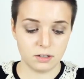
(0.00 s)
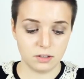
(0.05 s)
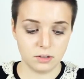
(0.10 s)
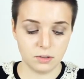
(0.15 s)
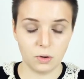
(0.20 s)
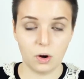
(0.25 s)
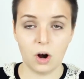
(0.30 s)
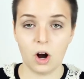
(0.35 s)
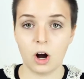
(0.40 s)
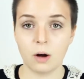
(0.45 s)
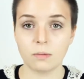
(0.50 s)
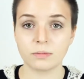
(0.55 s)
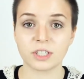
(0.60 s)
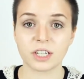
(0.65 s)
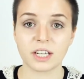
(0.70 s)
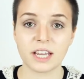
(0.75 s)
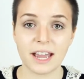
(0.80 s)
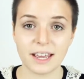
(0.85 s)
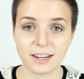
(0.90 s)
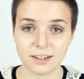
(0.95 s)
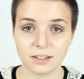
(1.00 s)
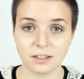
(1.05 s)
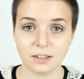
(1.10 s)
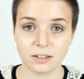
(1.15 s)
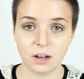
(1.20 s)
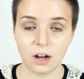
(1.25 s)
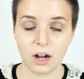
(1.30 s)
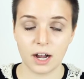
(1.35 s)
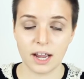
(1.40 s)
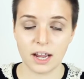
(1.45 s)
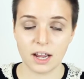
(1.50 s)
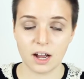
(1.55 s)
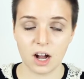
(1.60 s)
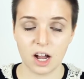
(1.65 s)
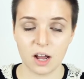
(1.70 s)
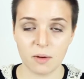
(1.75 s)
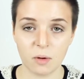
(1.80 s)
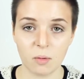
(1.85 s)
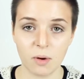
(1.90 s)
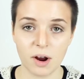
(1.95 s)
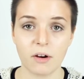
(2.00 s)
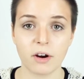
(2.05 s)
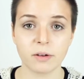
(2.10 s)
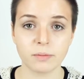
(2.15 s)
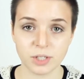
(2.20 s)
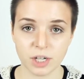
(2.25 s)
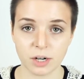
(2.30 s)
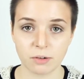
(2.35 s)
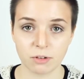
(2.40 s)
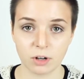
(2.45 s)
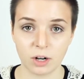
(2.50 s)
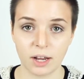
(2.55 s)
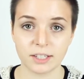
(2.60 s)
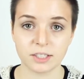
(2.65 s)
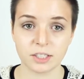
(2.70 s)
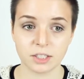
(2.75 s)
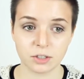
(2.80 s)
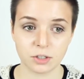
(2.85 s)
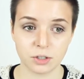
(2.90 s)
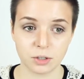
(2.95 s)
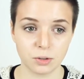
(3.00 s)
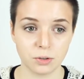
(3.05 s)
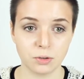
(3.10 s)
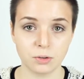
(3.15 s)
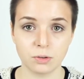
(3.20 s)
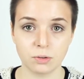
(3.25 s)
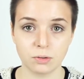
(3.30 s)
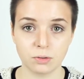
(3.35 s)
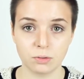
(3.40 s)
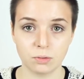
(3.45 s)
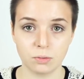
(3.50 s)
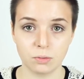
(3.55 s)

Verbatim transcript: your arms, again, I, I'm aware I'm generalizing to